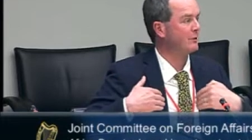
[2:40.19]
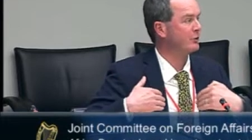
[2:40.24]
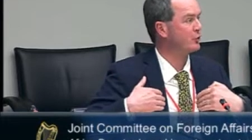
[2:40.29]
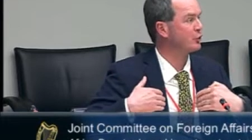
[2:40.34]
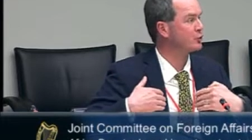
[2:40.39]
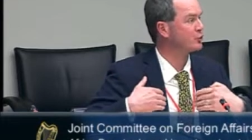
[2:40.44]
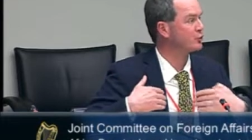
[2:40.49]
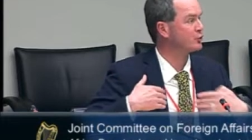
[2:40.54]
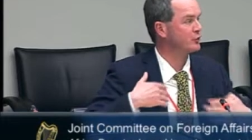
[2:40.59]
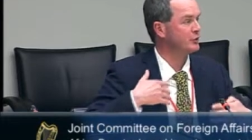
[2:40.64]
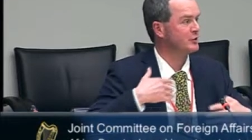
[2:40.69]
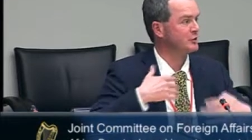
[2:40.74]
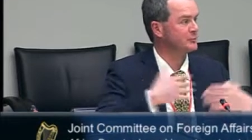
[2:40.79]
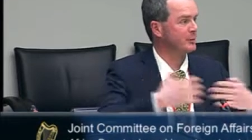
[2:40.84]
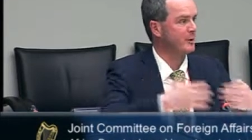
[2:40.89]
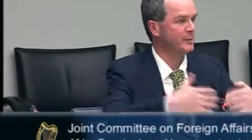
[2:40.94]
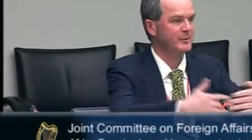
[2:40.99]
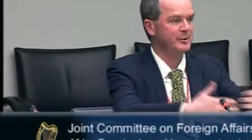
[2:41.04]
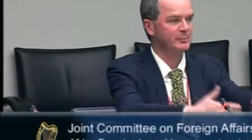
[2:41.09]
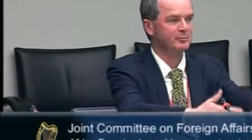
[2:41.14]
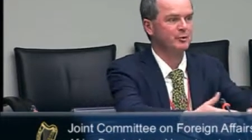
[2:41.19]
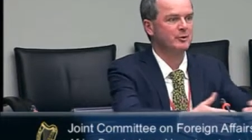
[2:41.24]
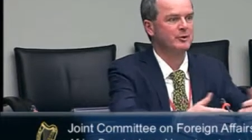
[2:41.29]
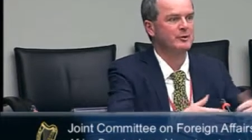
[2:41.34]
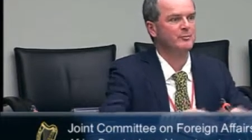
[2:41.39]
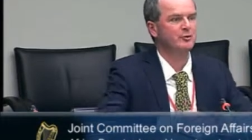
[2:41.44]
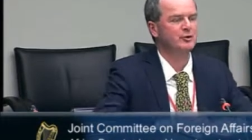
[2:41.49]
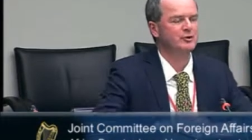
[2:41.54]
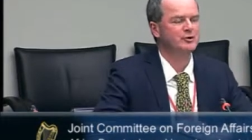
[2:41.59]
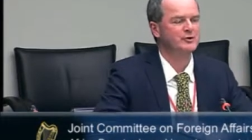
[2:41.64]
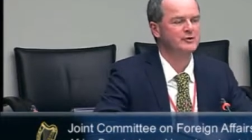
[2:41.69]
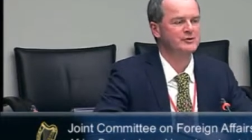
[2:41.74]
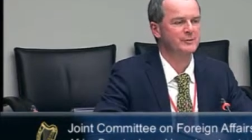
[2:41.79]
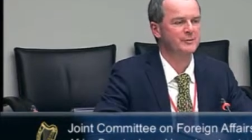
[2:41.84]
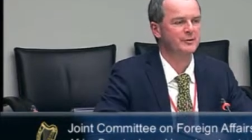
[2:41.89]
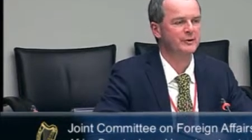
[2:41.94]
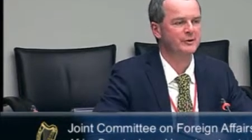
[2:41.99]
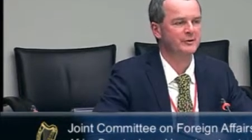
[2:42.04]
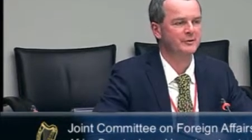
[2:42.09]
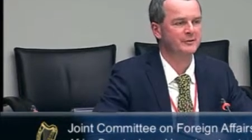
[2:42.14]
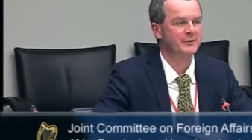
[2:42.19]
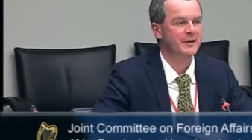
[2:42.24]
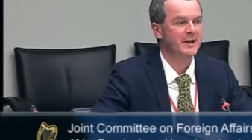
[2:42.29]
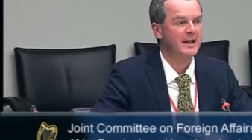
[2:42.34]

us is probably a preliminary to some of the others.